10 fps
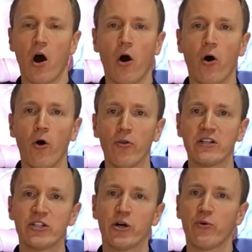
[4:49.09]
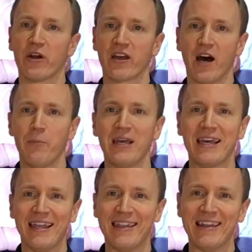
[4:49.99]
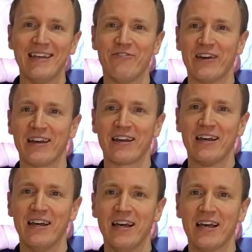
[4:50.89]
all the children coming and leaving,